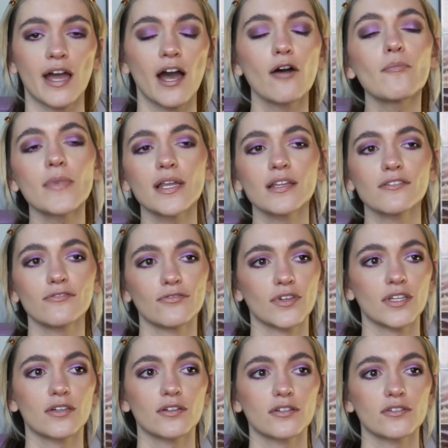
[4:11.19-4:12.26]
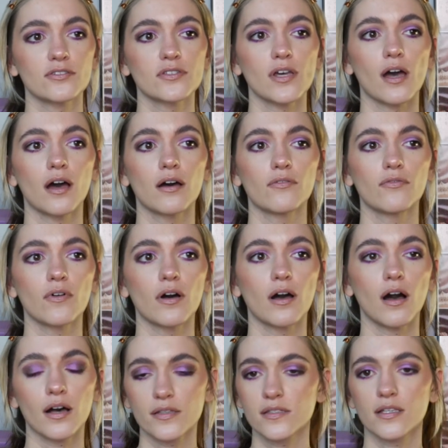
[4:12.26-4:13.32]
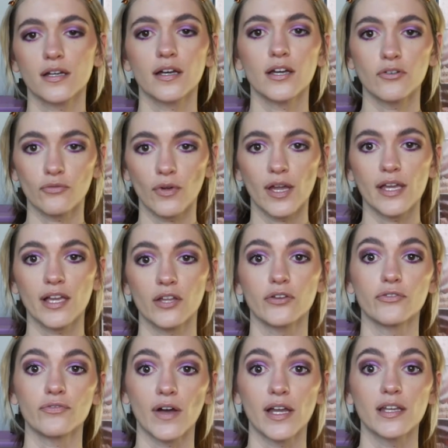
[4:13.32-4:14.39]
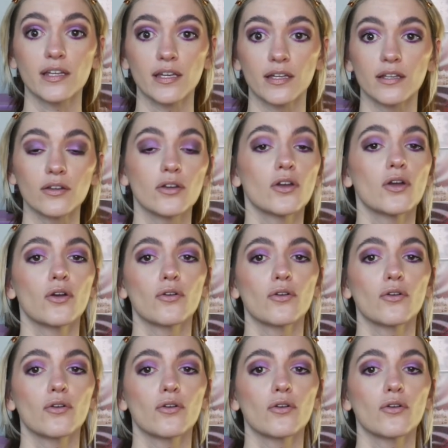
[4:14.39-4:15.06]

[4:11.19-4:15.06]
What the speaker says: How many figures of Asuka and Rei can you find in